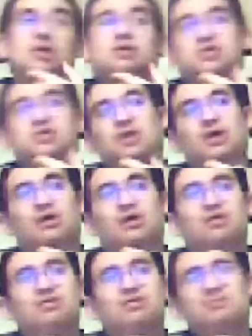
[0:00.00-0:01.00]

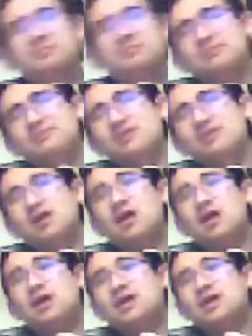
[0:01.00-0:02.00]
So
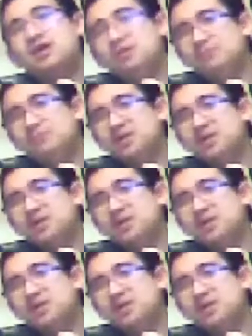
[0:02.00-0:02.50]
they could put